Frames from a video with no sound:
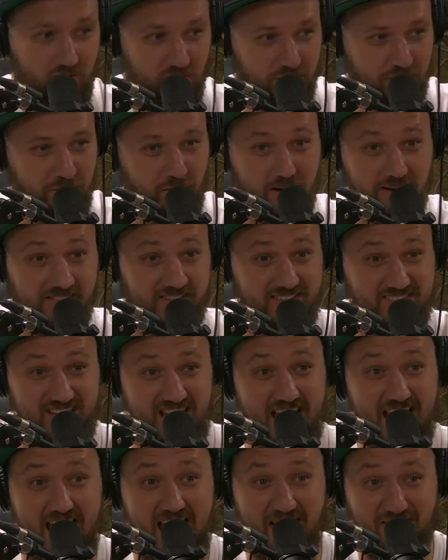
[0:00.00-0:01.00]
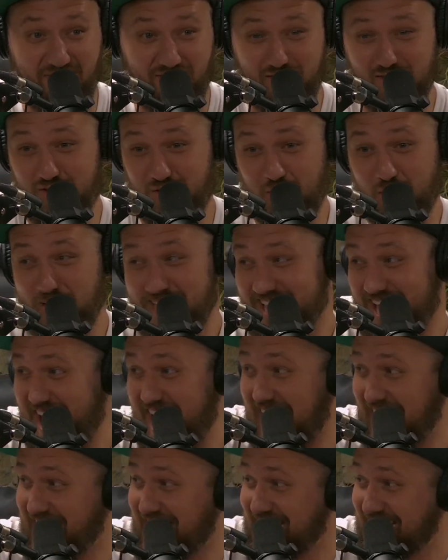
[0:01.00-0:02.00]
the fuck does that have to do with
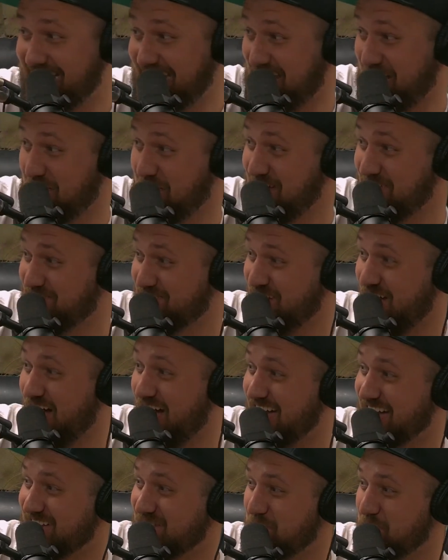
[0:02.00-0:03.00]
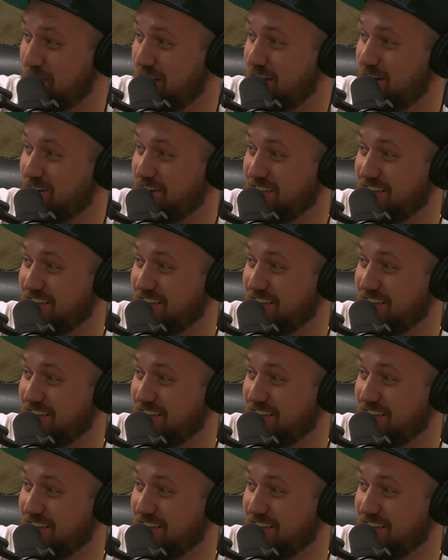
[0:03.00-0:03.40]
anything we've talked about?